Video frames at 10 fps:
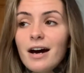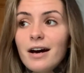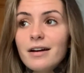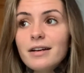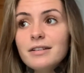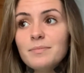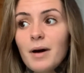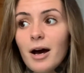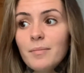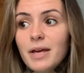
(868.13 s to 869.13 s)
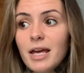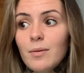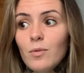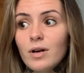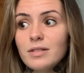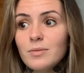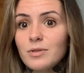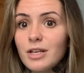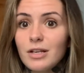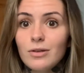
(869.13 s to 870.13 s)
his mom came once and was
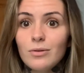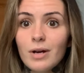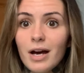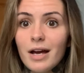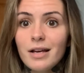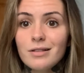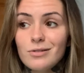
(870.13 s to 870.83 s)
like, you guys,